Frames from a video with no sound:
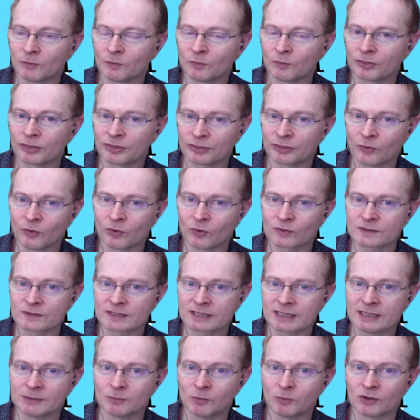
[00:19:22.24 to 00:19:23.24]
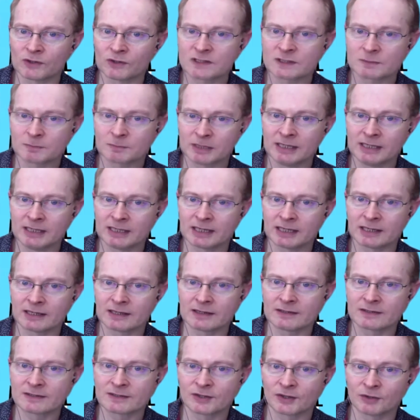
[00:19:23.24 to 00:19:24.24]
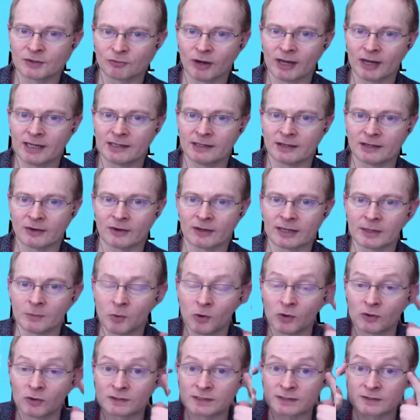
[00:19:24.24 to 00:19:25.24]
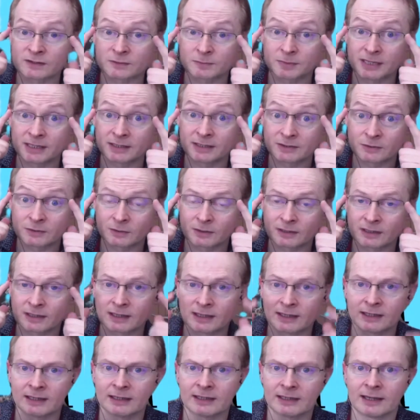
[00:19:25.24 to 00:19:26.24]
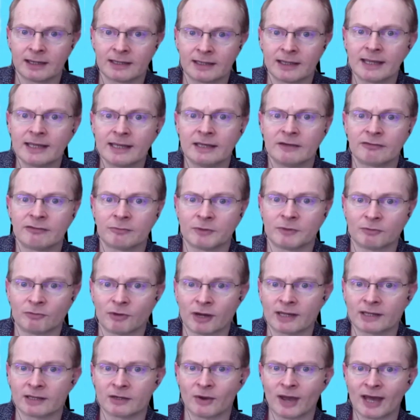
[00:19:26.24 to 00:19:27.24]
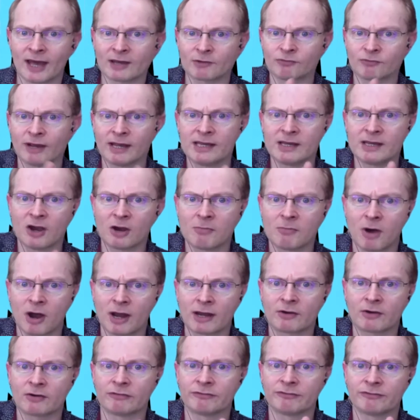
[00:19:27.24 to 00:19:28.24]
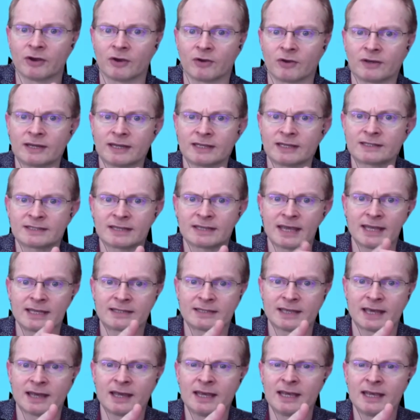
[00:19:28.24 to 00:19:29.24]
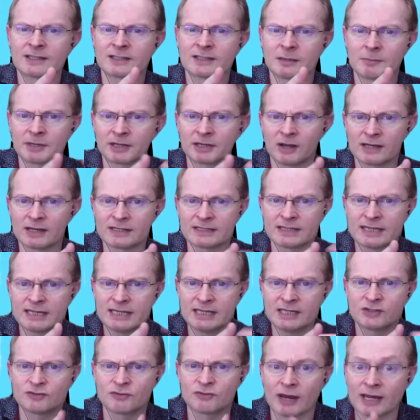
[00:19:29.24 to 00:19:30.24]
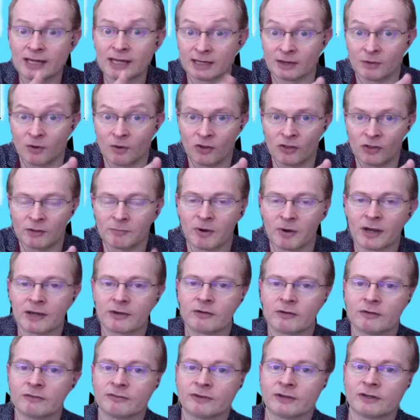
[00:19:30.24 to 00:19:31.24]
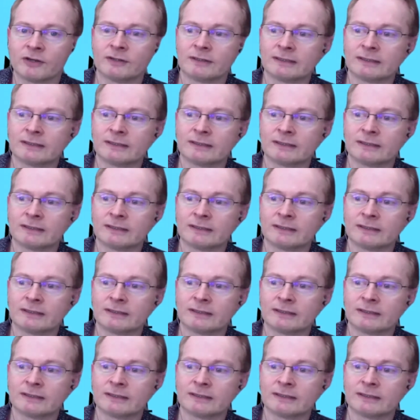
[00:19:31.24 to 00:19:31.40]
thought he was speaking to the radio, and he was speaking to a lady from the radio, had a radio microphone, and it said something like T's radio on the microphone.